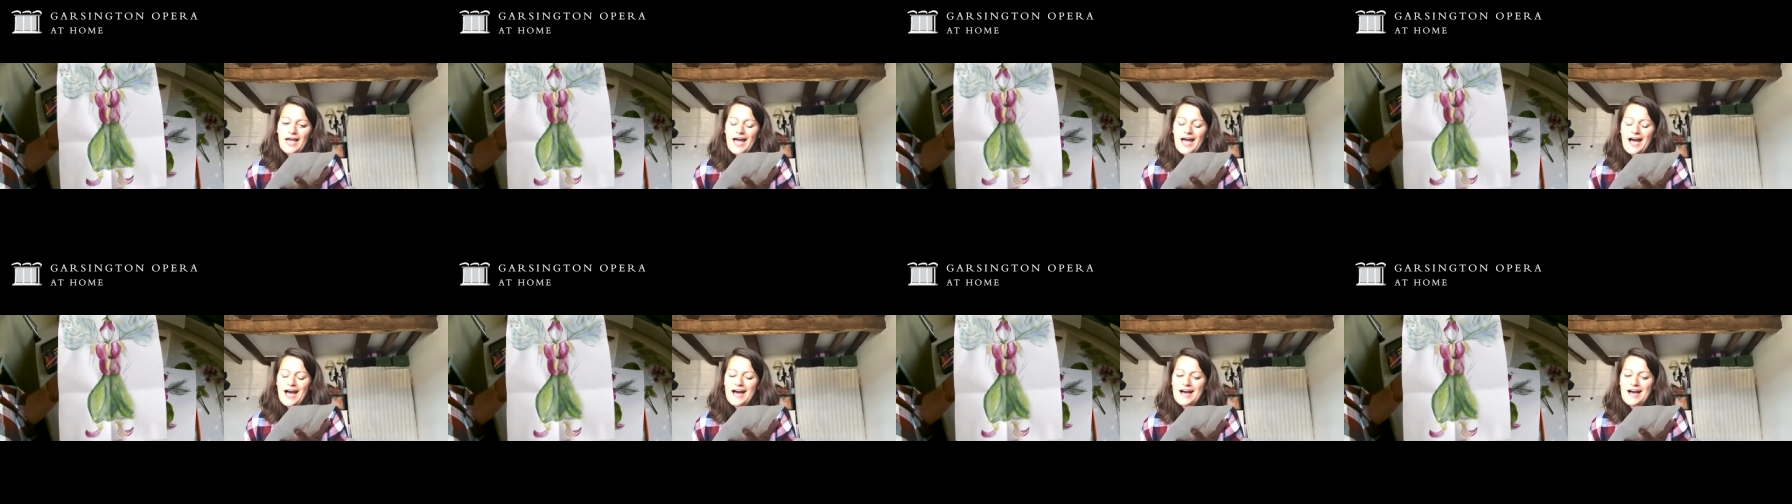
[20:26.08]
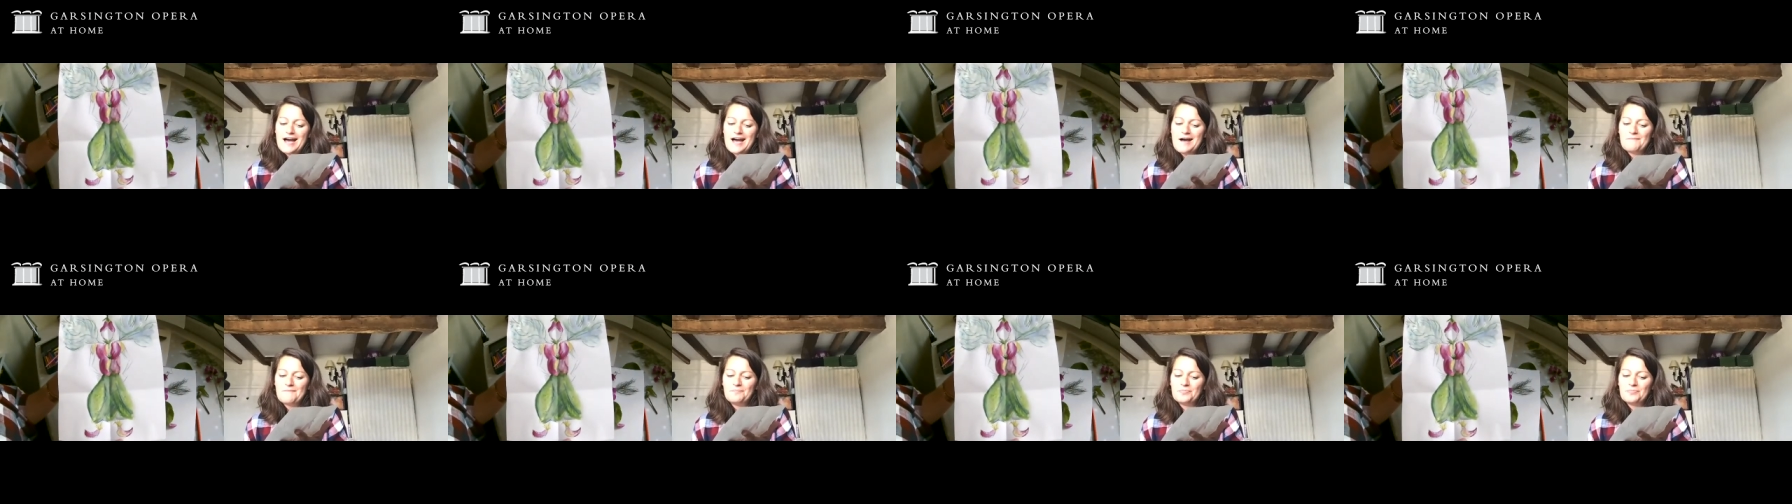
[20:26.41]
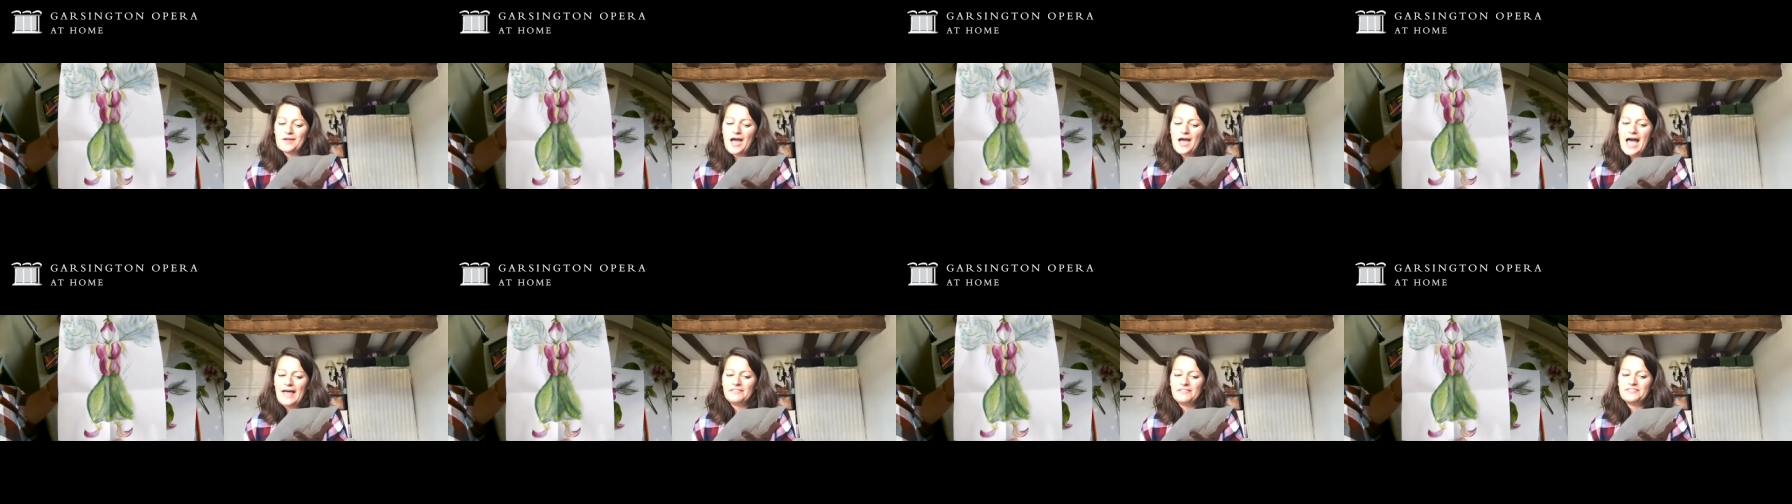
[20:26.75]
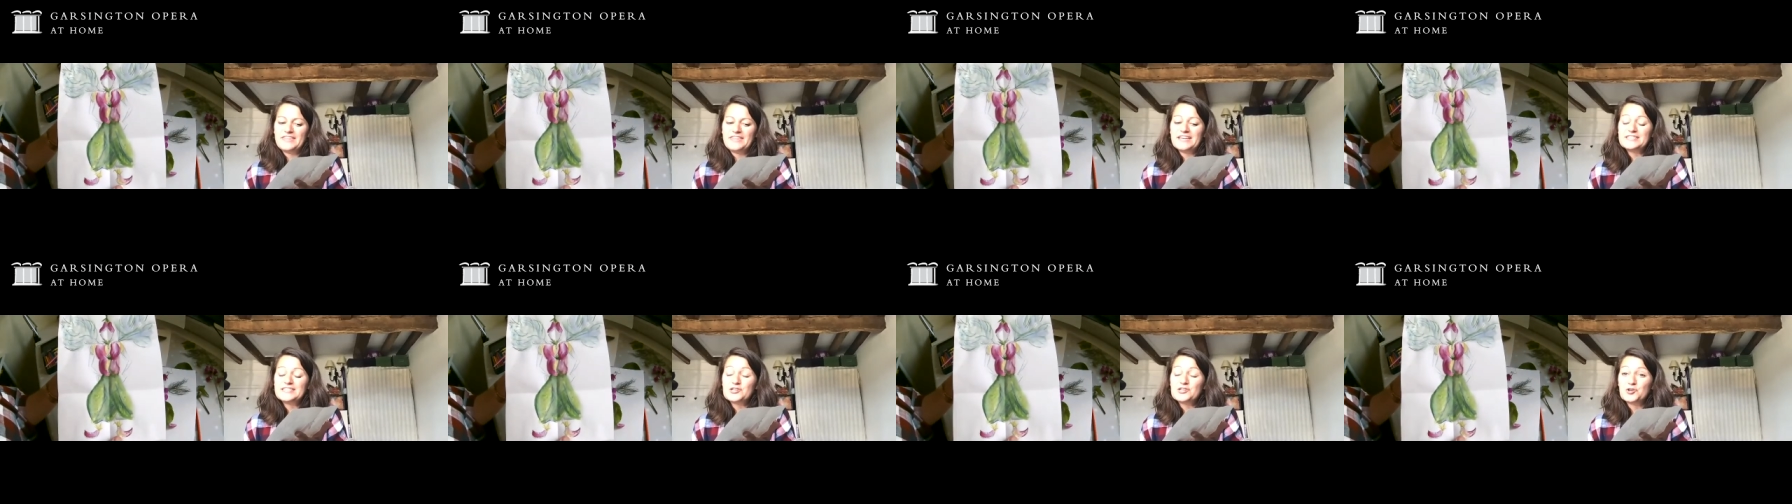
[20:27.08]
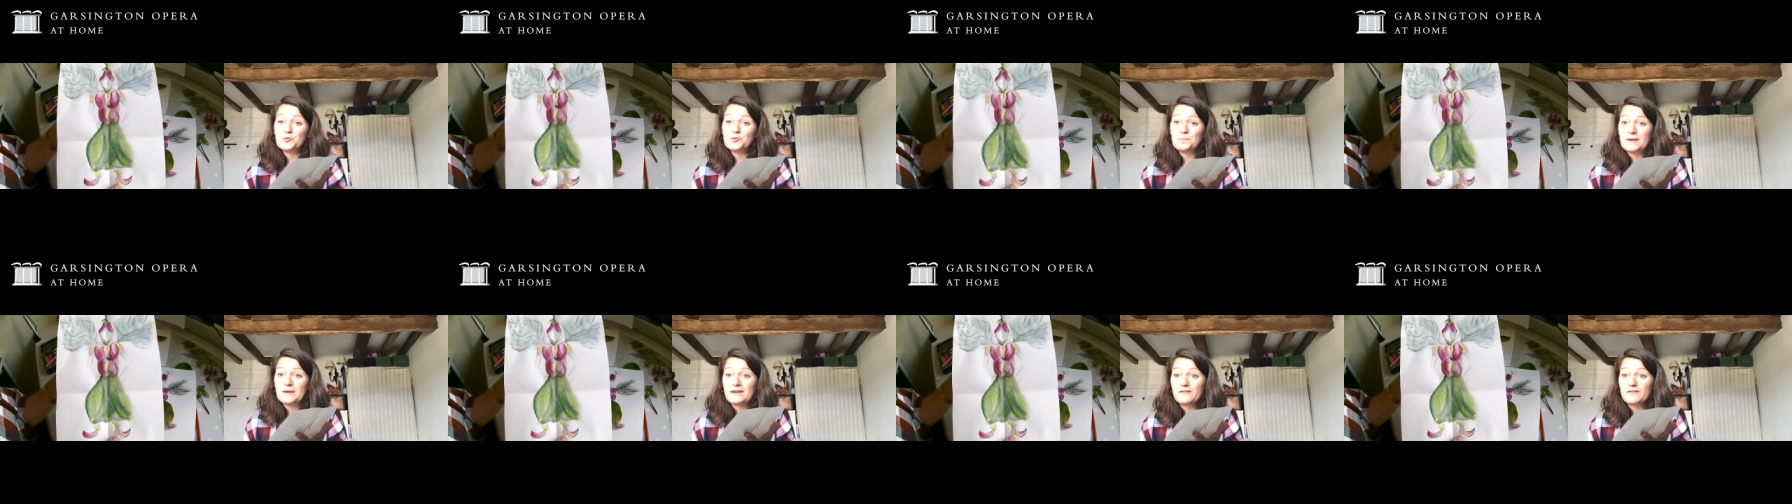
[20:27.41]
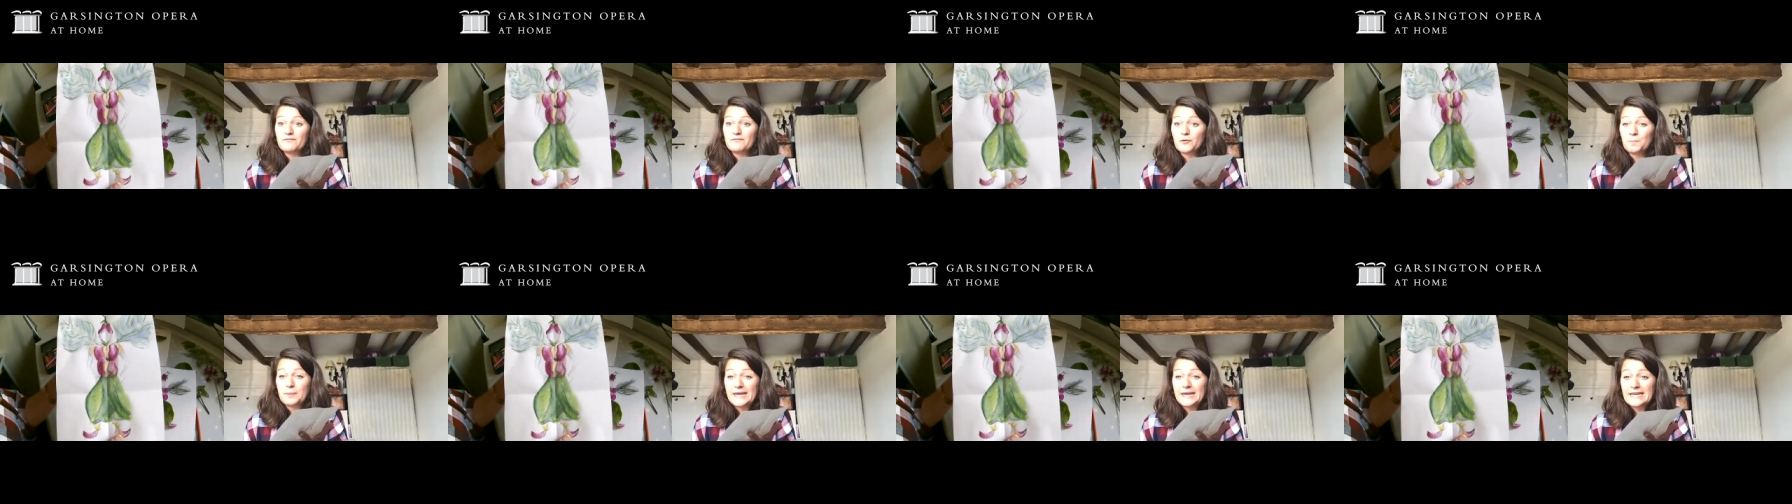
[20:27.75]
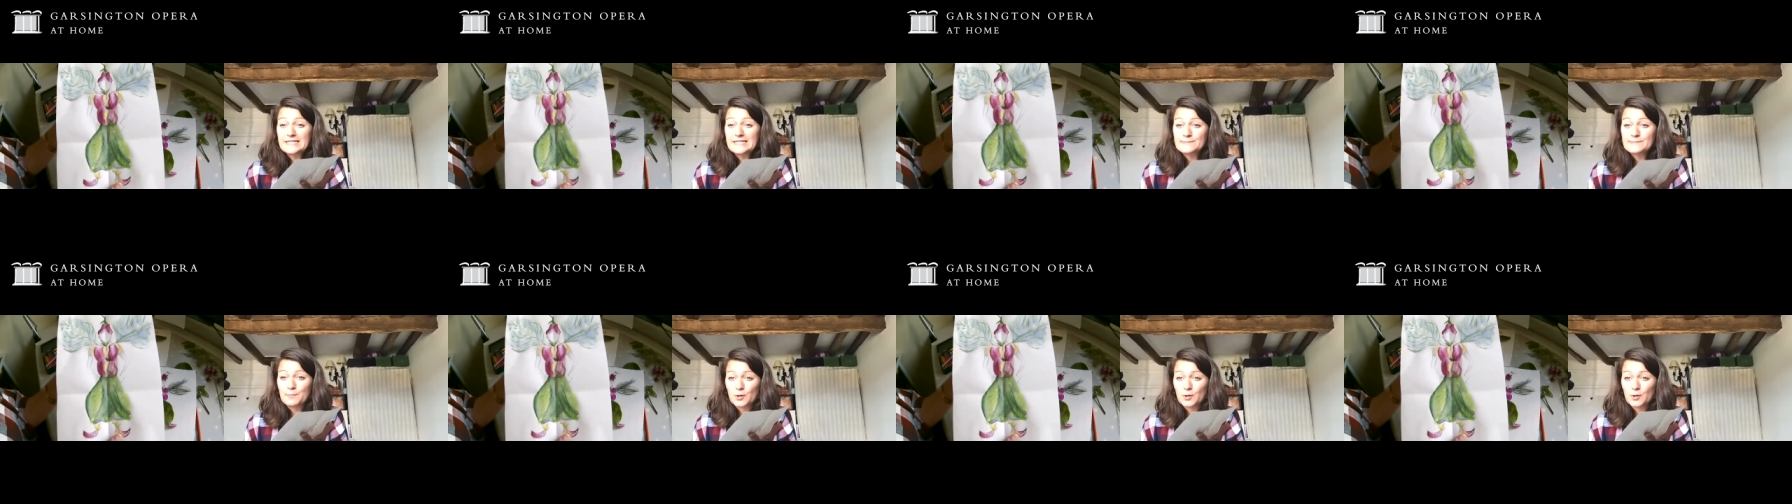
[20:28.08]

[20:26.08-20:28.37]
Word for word: Um, and this could be for peas